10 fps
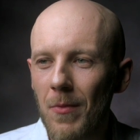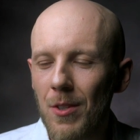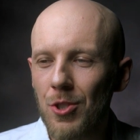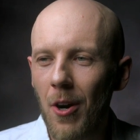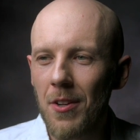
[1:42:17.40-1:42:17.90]

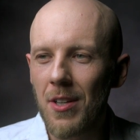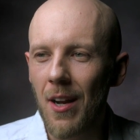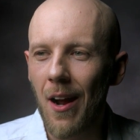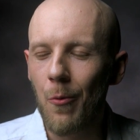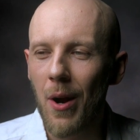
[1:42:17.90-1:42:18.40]
starting to
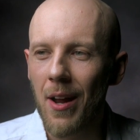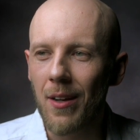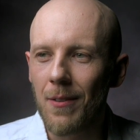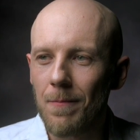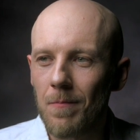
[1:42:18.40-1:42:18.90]
get
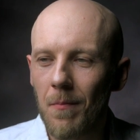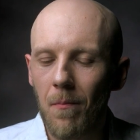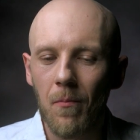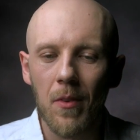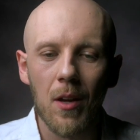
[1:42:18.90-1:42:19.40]
ironic,
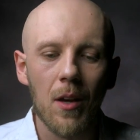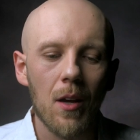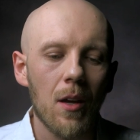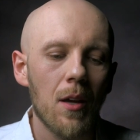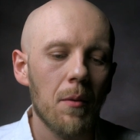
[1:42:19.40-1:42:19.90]

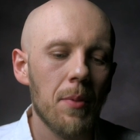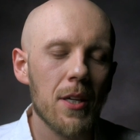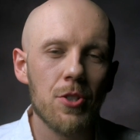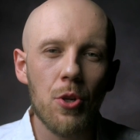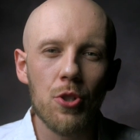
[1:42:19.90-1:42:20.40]

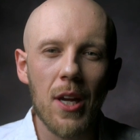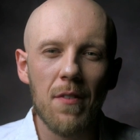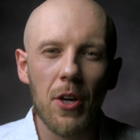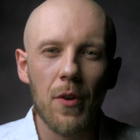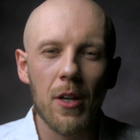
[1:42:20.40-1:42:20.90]
because usually I'm
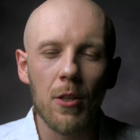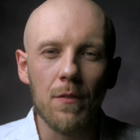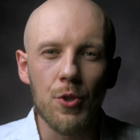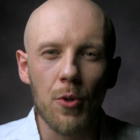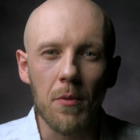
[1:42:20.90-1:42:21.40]
very critical of
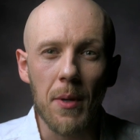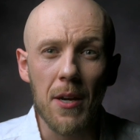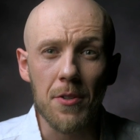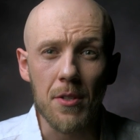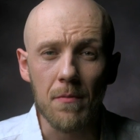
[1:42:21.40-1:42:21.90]
Jordan
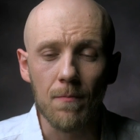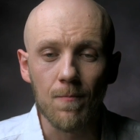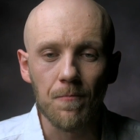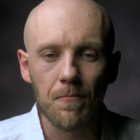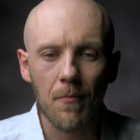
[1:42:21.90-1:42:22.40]
Peterson
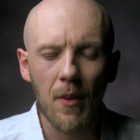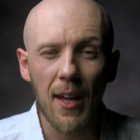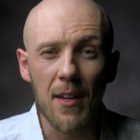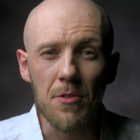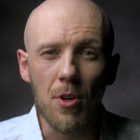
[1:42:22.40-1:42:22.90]

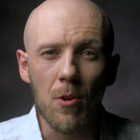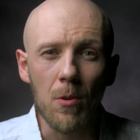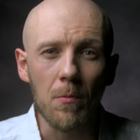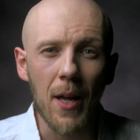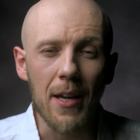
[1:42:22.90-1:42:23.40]
and his
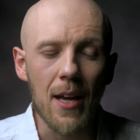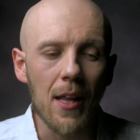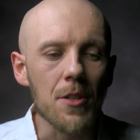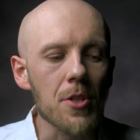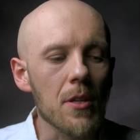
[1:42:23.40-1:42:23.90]
whole
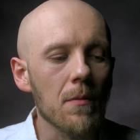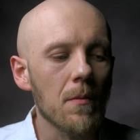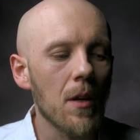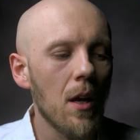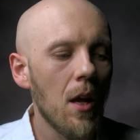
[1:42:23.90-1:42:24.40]
ideology.
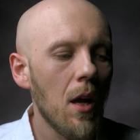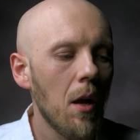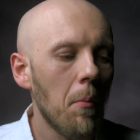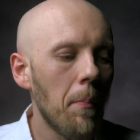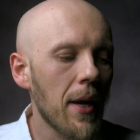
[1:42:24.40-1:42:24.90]

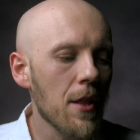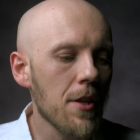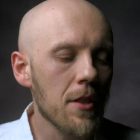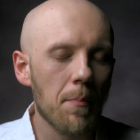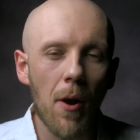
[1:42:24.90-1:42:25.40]
But I
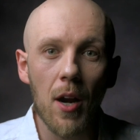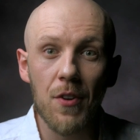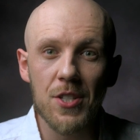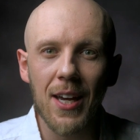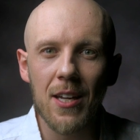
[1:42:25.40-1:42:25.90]
think the part of
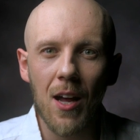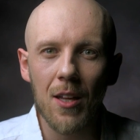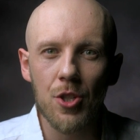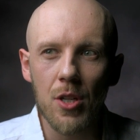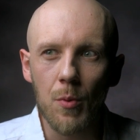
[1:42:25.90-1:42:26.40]
his
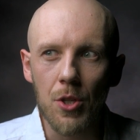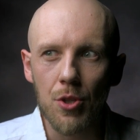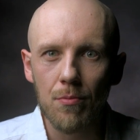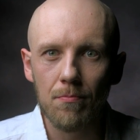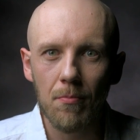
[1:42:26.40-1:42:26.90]
ideology
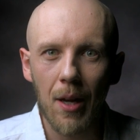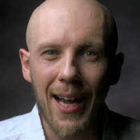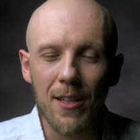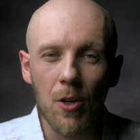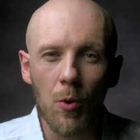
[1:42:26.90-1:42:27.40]
which
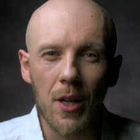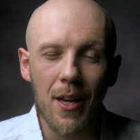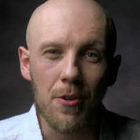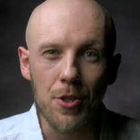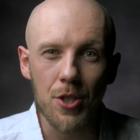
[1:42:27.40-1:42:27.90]
I totally
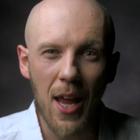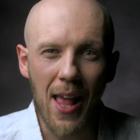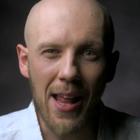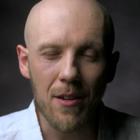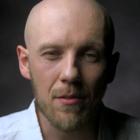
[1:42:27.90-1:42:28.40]

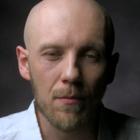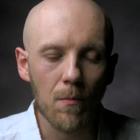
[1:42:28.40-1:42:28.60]
understand